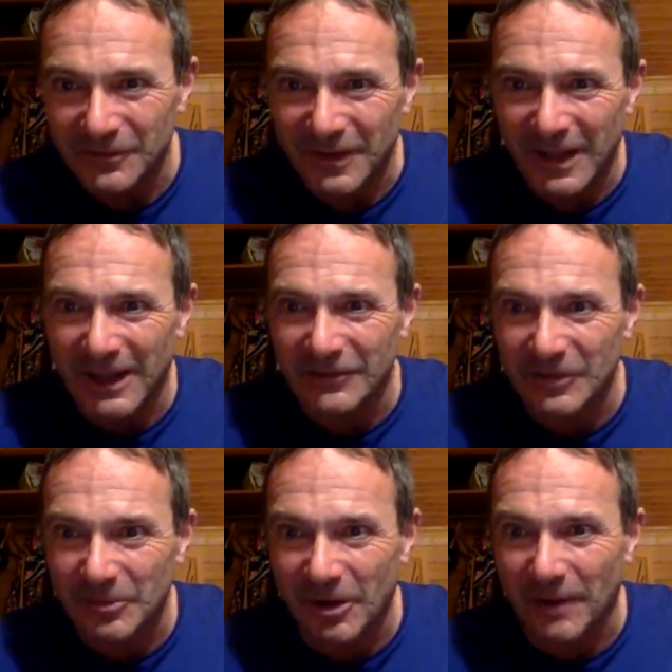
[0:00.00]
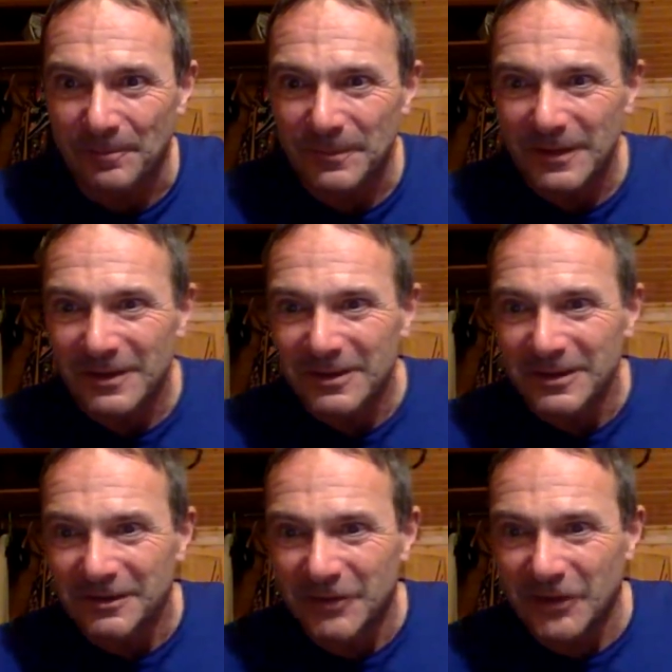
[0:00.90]
Hey, Gibberer.
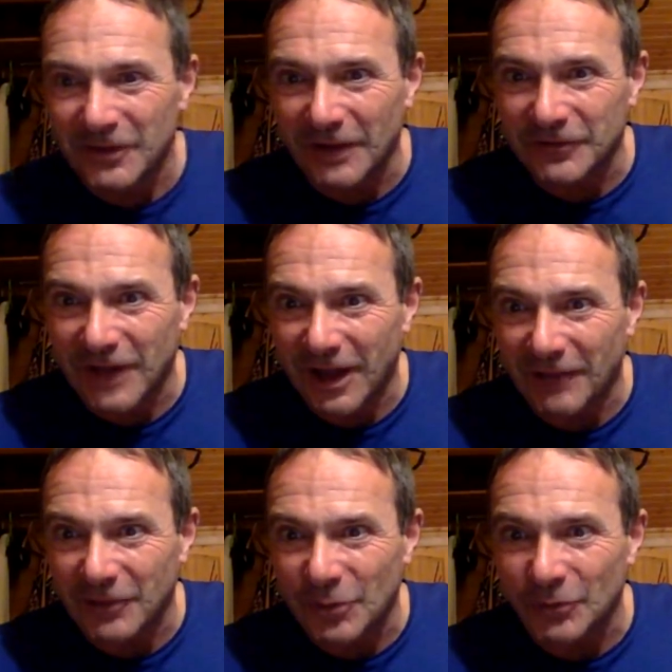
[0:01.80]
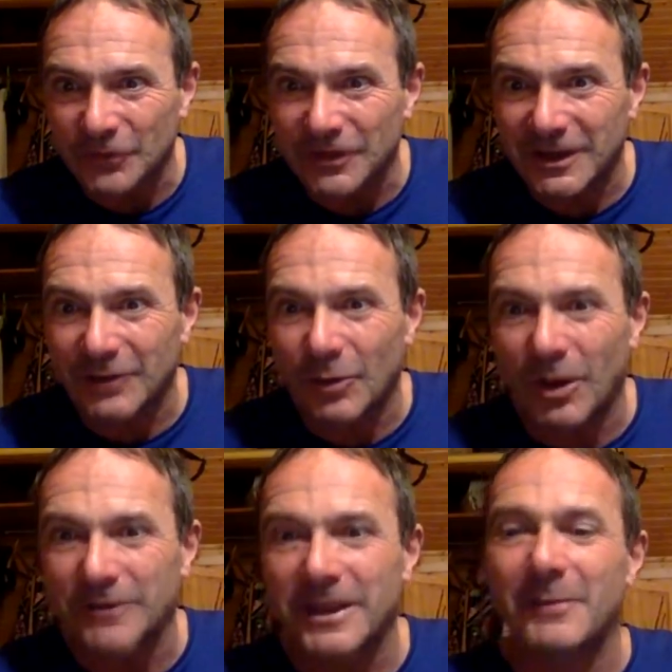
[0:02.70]
First live chat I've caught in a
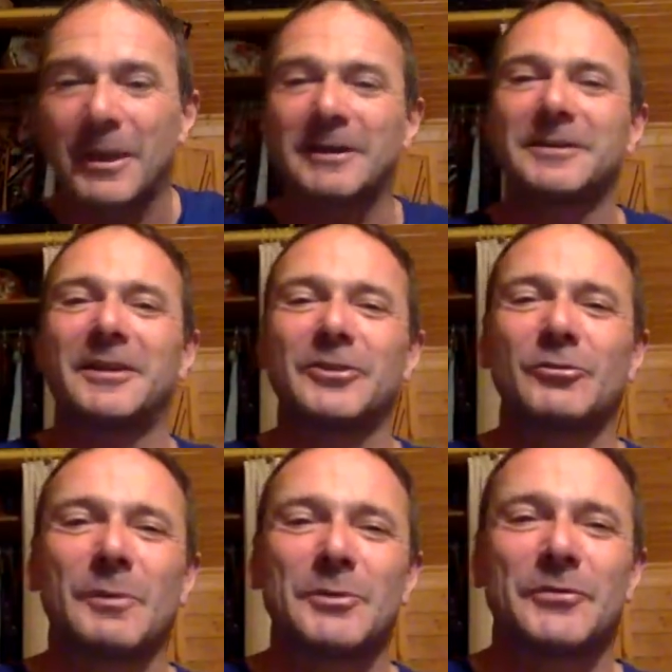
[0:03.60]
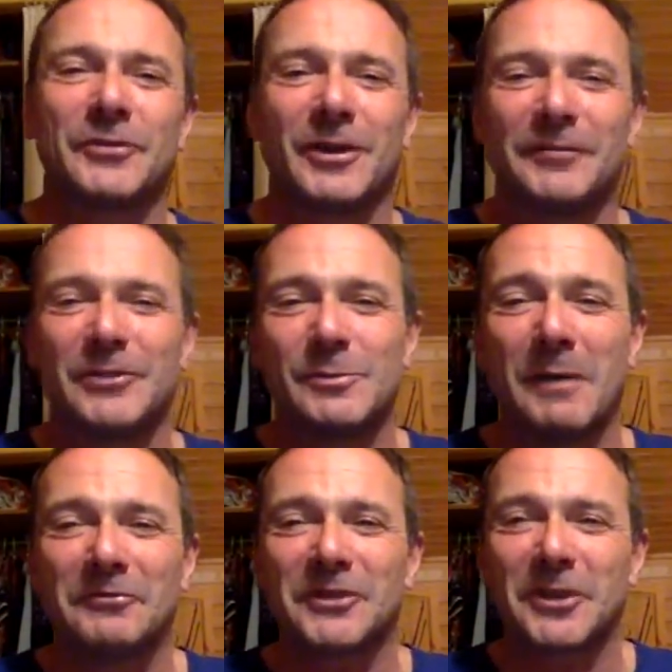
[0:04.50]
while. Yeah, man. I don't remember you for a few
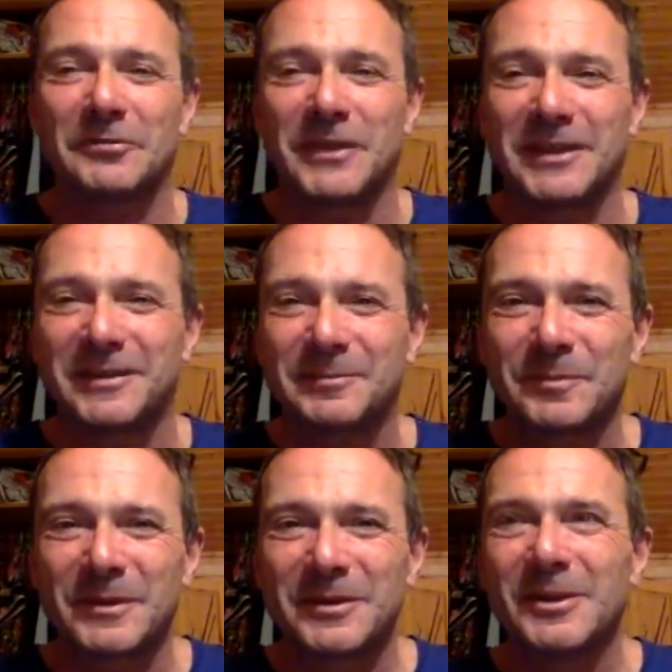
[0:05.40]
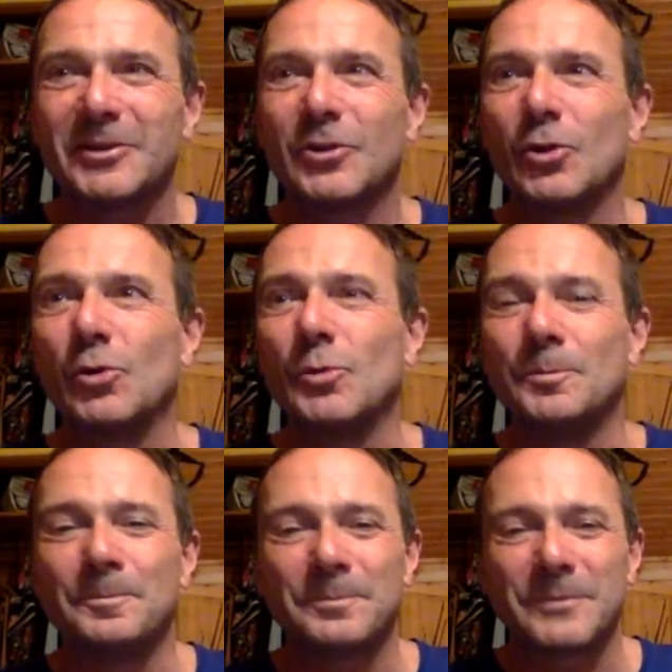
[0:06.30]
months, I don't think. Cool.
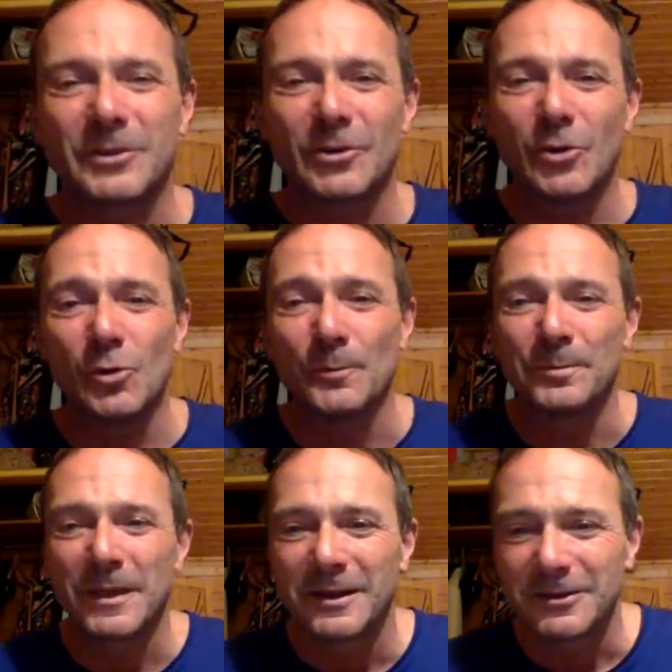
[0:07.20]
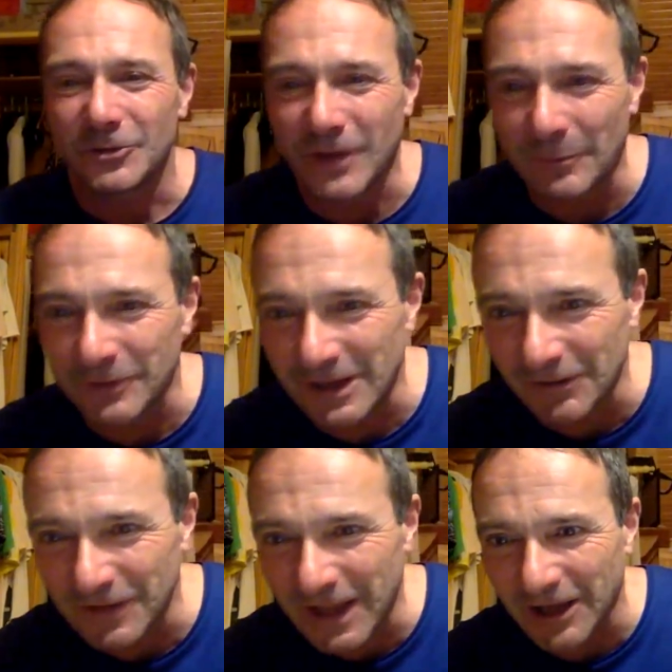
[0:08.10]
You've come near
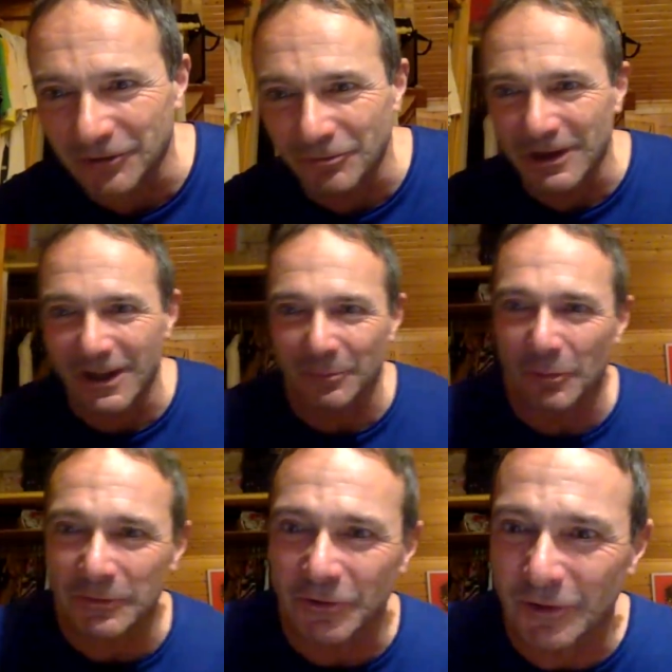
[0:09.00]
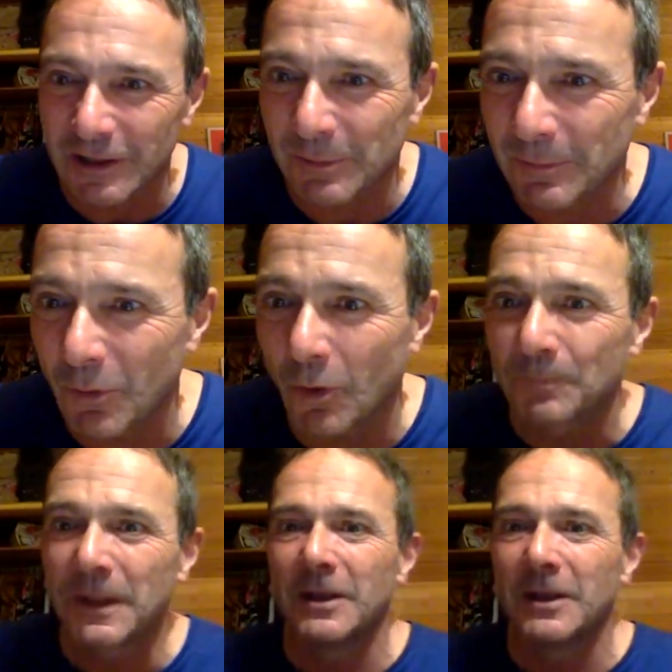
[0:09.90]
the end, really. I'll probably do a little bit more.